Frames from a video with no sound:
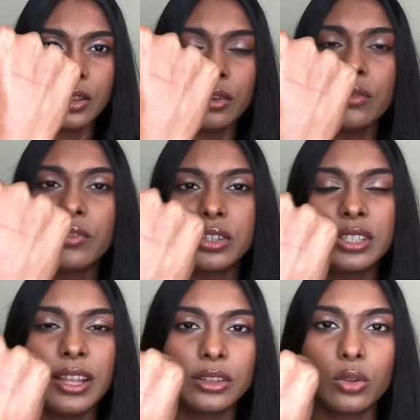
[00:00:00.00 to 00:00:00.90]
You know,
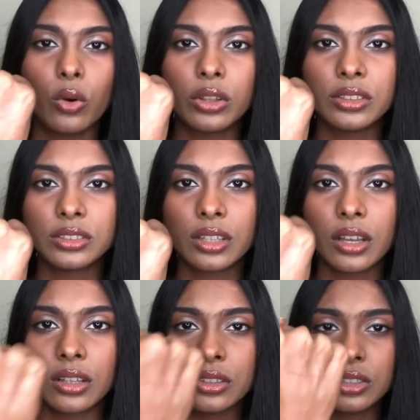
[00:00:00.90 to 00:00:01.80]
firstly I thought this
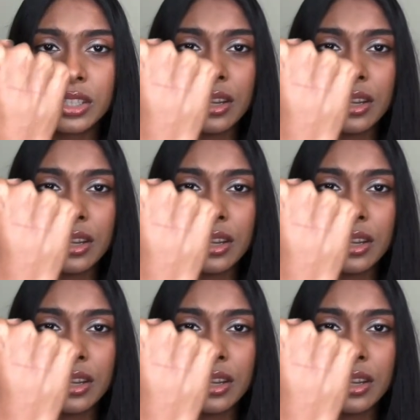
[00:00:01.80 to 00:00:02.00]
color is